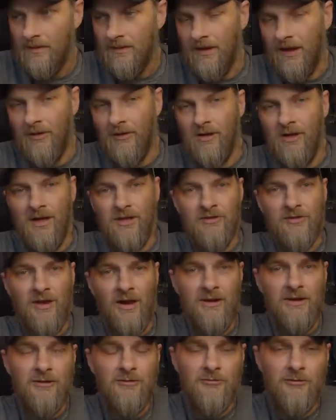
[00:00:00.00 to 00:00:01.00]
Now, it's
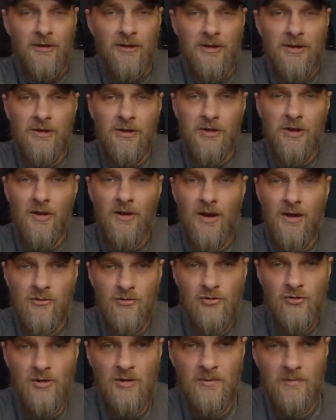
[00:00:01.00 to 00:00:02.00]
kind of funny, you know, I
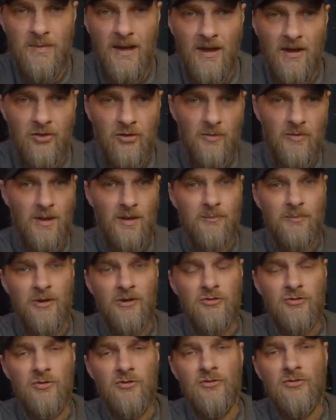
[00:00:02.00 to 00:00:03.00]
was going back through my
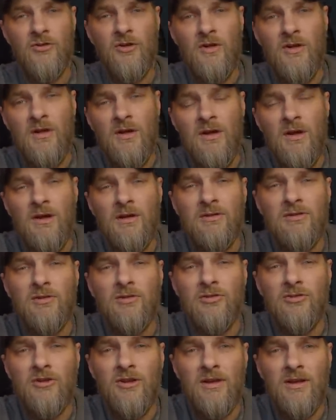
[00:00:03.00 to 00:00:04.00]
pictures to
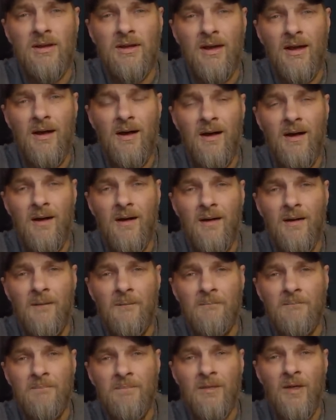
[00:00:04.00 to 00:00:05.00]
see uh,
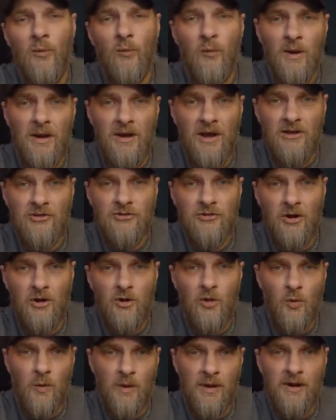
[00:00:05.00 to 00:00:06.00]
when I start
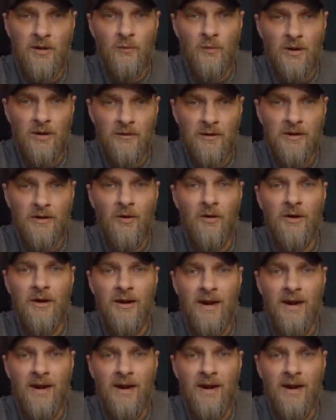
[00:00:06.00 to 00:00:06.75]
queen rearing on